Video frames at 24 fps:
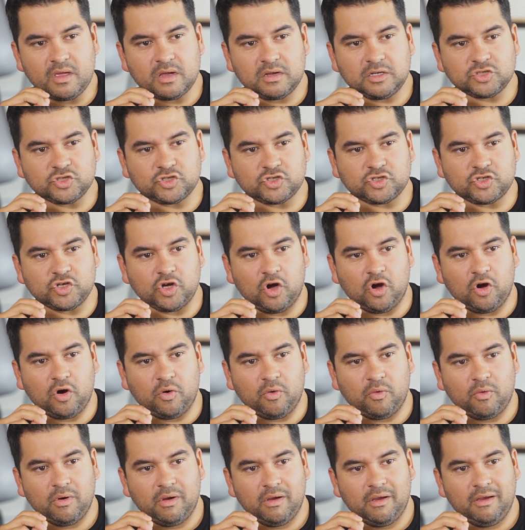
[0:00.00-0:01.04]

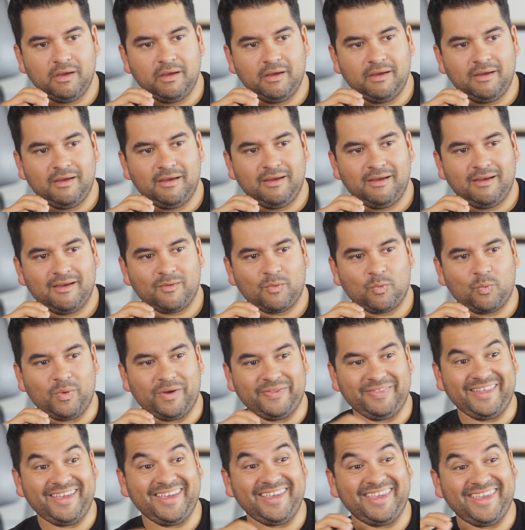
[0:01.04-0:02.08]
So when
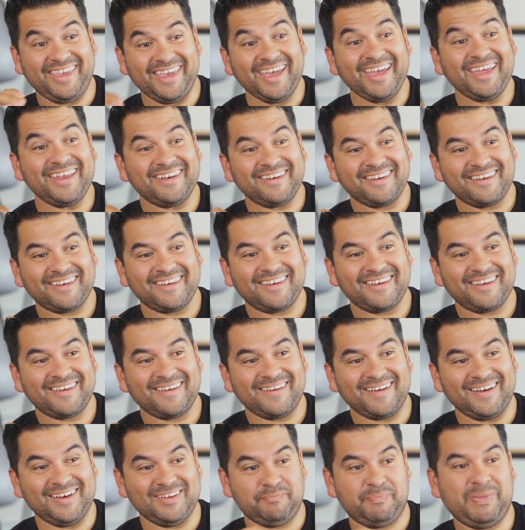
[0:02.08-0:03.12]
they get
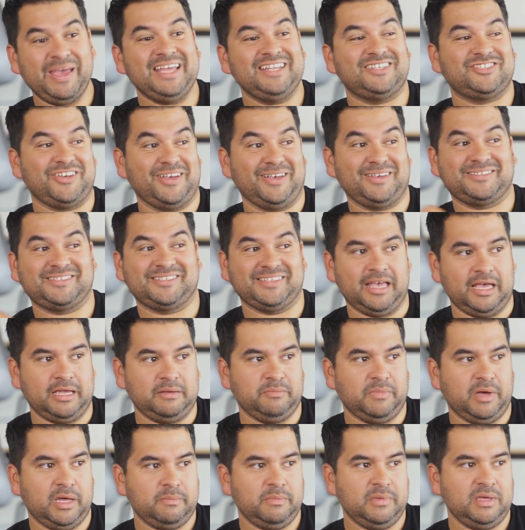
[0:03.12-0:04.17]
a paycheck signed
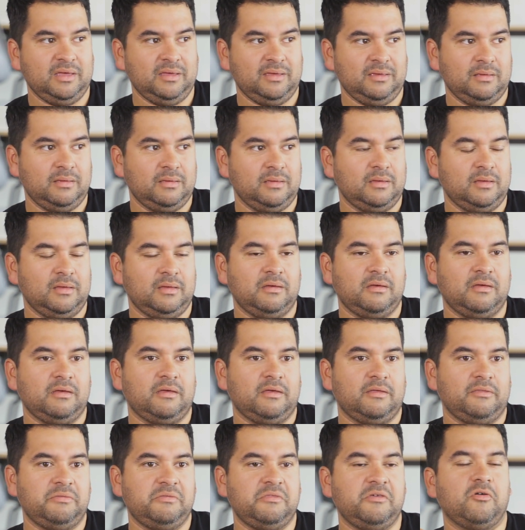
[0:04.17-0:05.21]
by me,
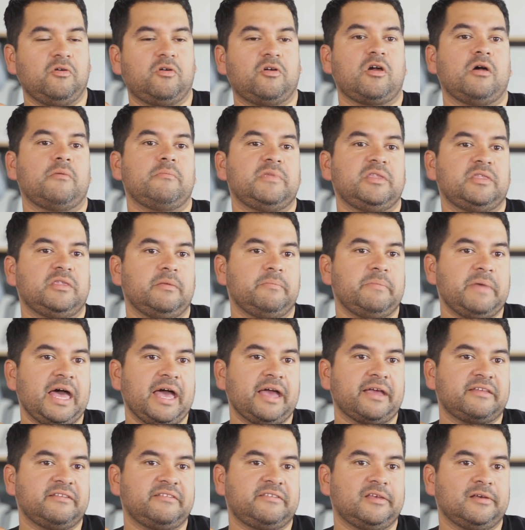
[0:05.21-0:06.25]
they'll come in the
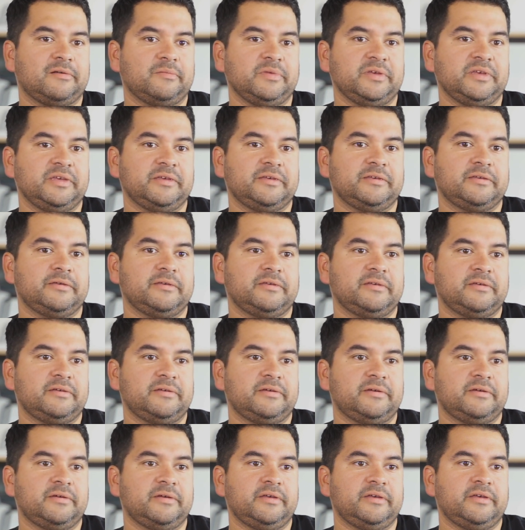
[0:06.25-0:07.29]
back and tell me,
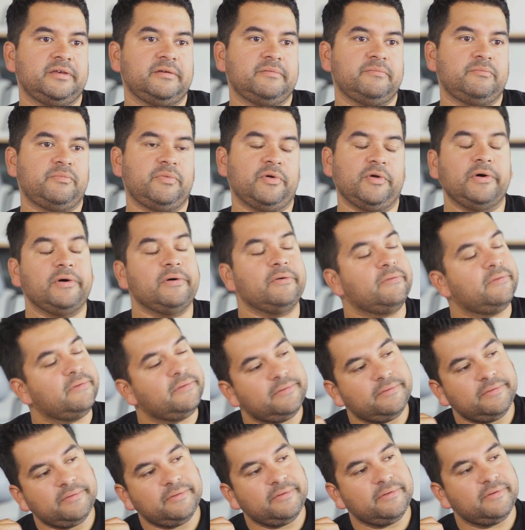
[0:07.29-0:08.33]
bro,
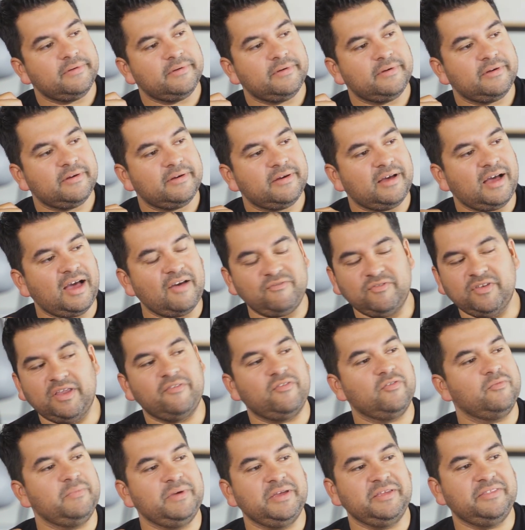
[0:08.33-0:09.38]
I've
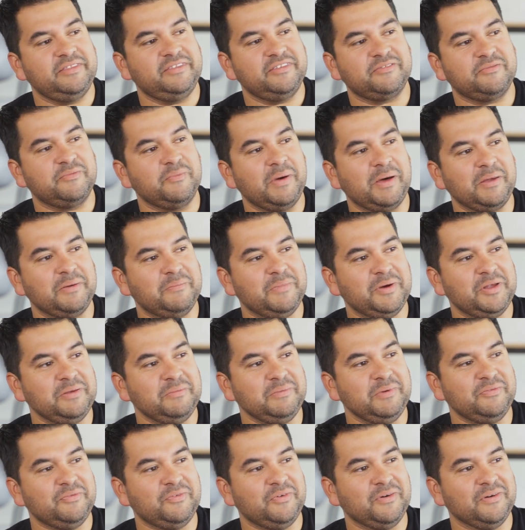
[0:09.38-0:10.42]
never made this amount of money
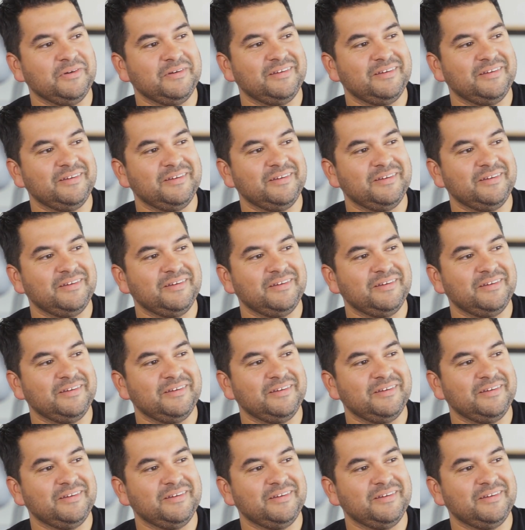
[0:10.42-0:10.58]
before.